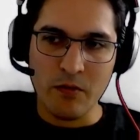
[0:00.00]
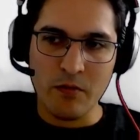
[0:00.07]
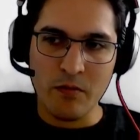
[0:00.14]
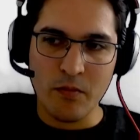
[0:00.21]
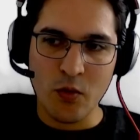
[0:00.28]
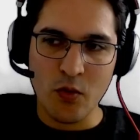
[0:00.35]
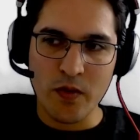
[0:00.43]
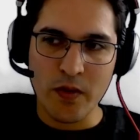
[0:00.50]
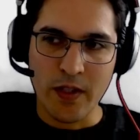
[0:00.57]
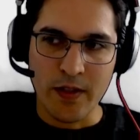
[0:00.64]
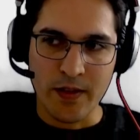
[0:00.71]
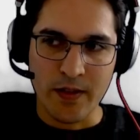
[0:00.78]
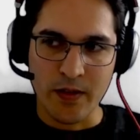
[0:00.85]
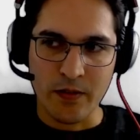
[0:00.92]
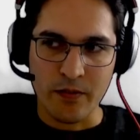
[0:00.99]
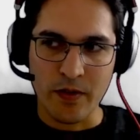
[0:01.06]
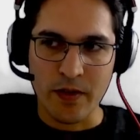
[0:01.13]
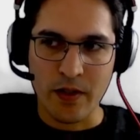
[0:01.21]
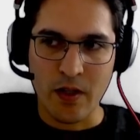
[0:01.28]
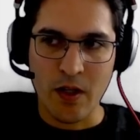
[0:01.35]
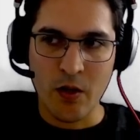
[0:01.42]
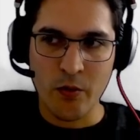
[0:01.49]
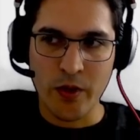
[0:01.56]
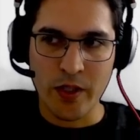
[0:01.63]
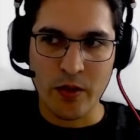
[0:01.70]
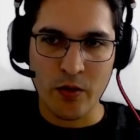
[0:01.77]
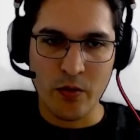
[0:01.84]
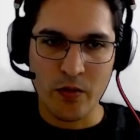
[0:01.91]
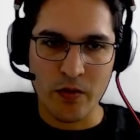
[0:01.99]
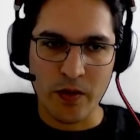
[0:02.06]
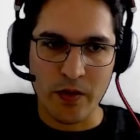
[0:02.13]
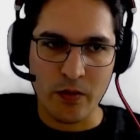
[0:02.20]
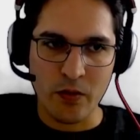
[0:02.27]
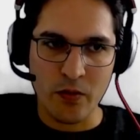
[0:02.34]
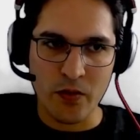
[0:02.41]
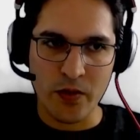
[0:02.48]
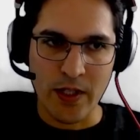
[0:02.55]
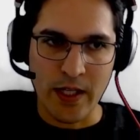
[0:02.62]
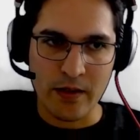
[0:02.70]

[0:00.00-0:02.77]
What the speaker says: use cases of this and how we can use that?